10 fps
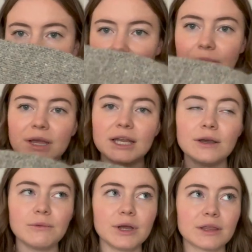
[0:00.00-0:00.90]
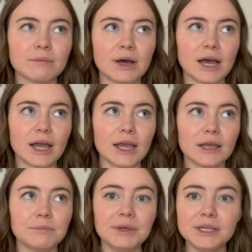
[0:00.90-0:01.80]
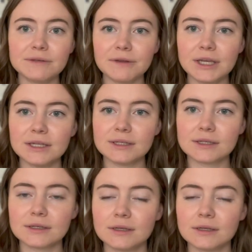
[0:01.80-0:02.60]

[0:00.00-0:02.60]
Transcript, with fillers: I made it with my Peace Fleece